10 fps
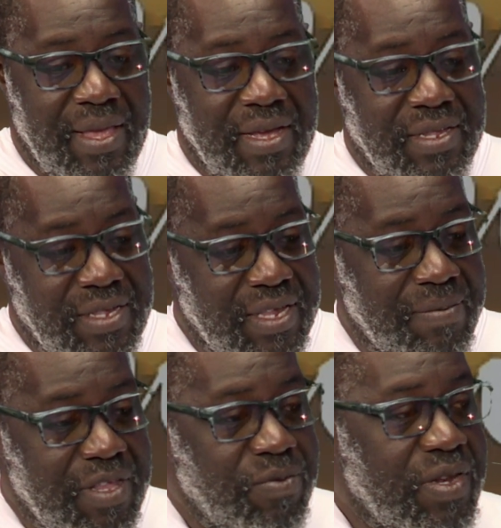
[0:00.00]
It's the
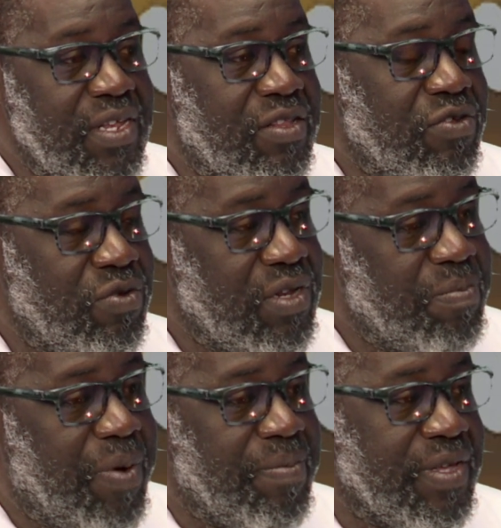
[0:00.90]
same thing we need to do in the
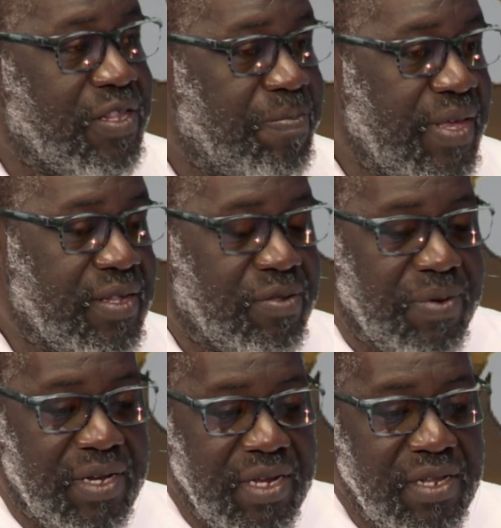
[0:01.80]
public space.
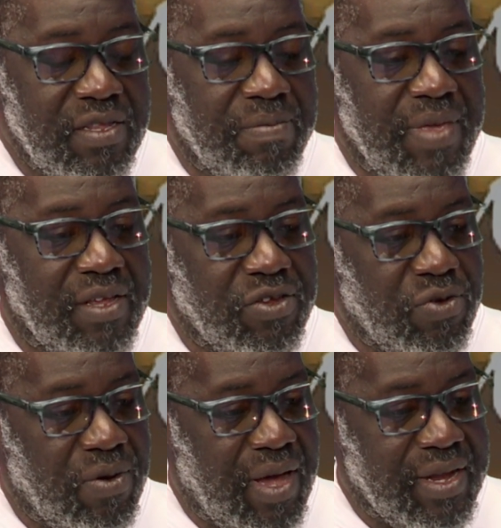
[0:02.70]
We need to make
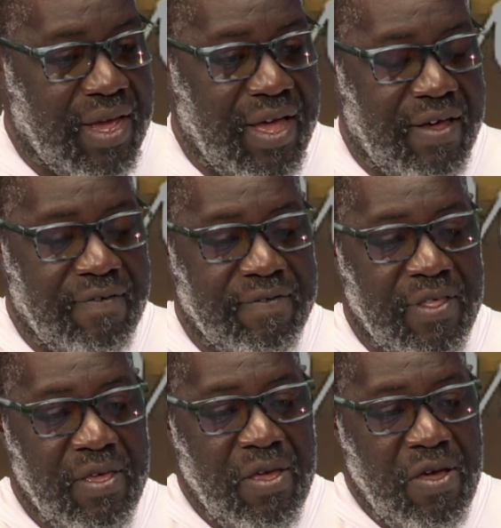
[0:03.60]
sure and have
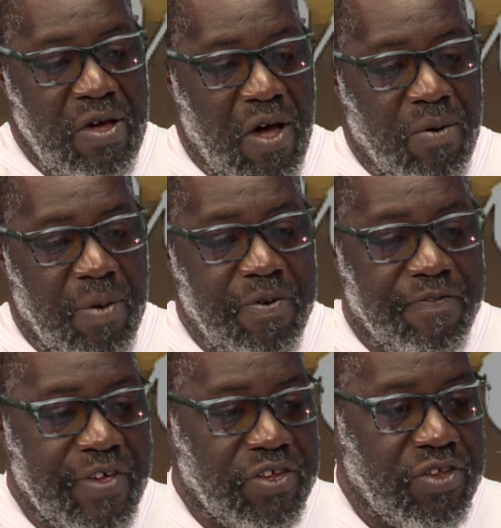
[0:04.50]
our
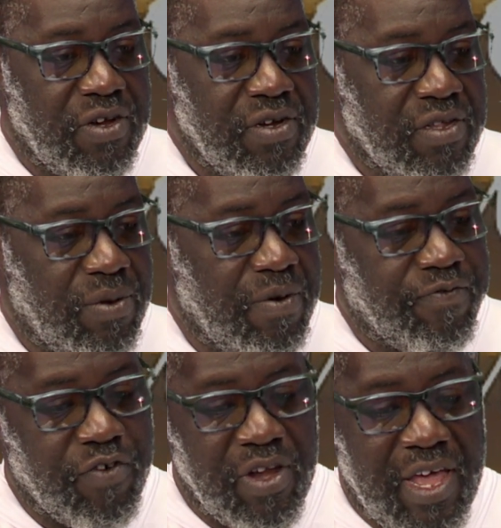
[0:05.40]
professionals, our
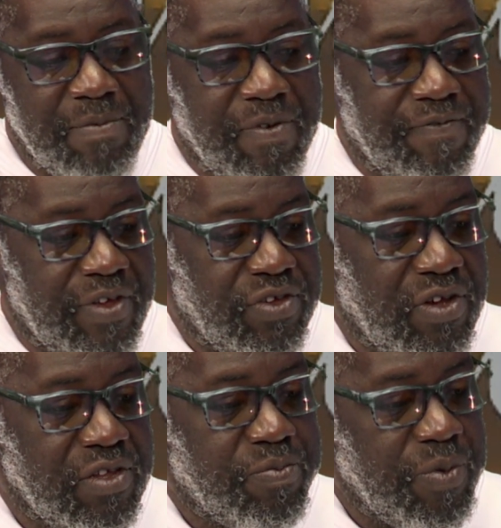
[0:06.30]
frontline
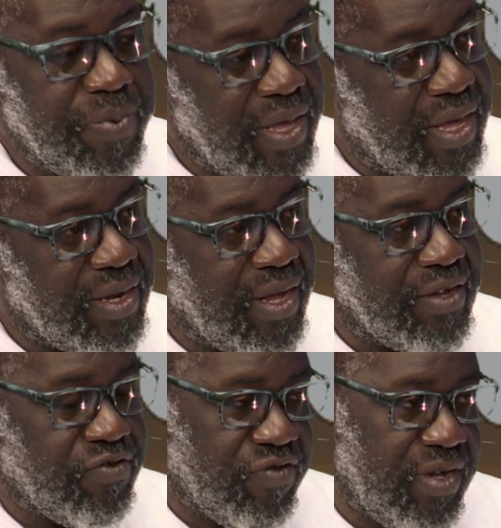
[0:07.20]
professionals prepared
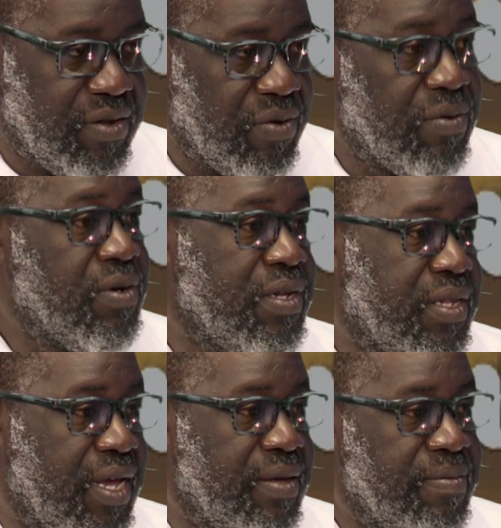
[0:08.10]
and trained all the
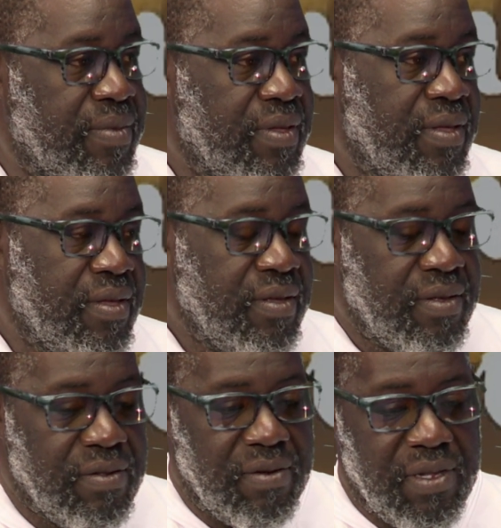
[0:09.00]
time.
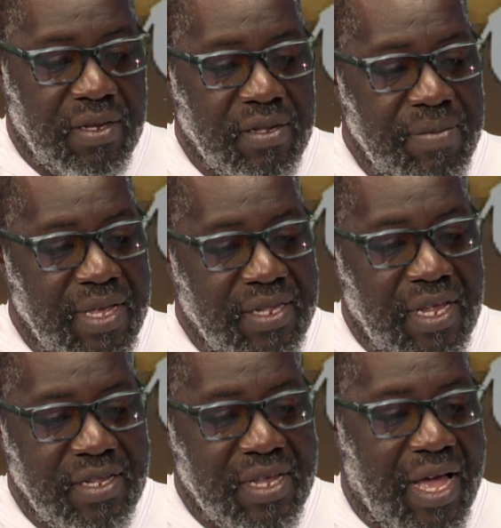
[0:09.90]
So it doesn't make
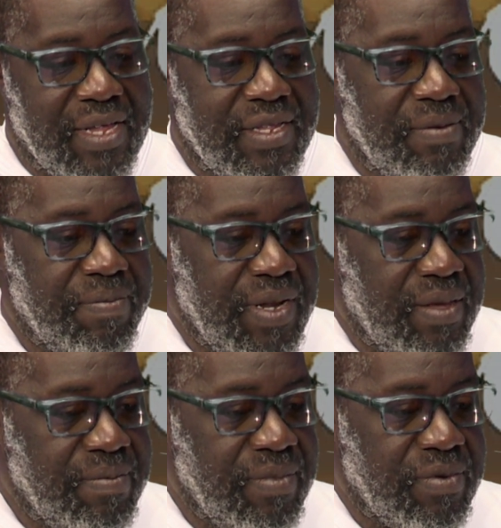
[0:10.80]
sense casting
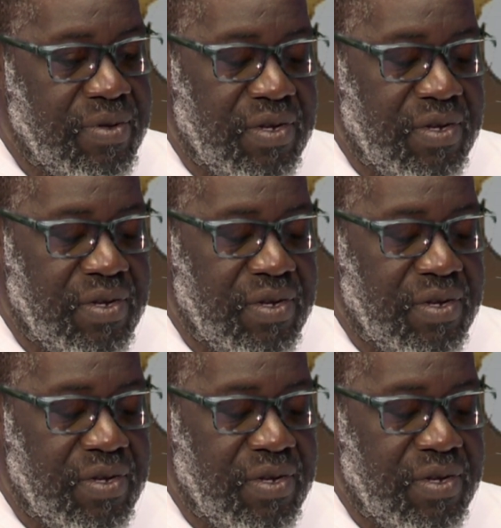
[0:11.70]
blame.